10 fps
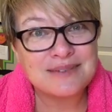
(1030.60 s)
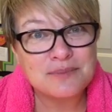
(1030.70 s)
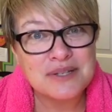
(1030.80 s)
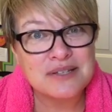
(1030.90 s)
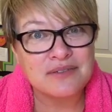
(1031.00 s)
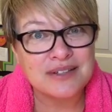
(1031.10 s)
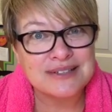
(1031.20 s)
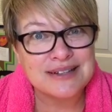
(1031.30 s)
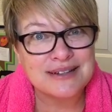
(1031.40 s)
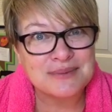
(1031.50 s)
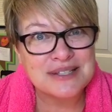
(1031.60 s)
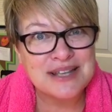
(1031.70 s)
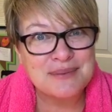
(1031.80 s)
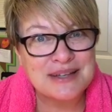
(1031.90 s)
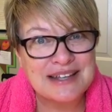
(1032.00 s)
Pacific time because
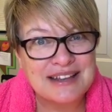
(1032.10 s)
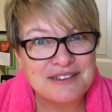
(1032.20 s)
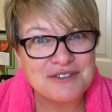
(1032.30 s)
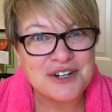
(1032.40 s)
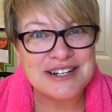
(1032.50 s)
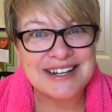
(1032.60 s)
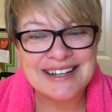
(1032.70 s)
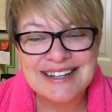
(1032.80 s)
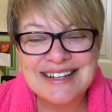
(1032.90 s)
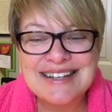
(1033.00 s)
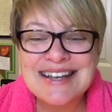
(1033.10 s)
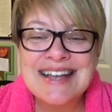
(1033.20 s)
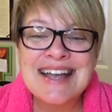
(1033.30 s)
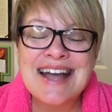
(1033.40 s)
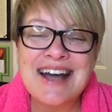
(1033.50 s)
I'm in California.
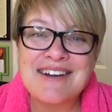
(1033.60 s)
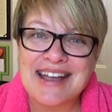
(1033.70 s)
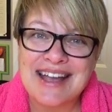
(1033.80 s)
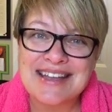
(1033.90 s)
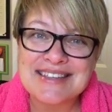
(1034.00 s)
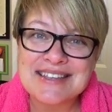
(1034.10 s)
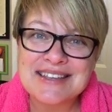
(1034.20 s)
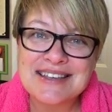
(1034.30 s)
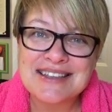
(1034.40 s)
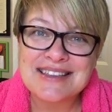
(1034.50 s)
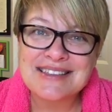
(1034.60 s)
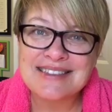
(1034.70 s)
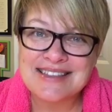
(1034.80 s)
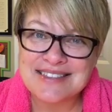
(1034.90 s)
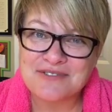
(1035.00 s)
All right, guys,
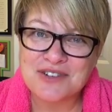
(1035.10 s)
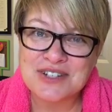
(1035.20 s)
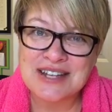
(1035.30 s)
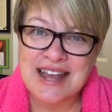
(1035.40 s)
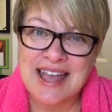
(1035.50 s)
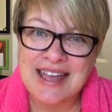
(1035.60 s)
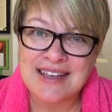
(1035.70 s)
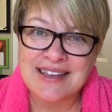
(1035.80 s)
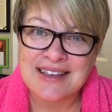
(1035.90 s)
that's it for today.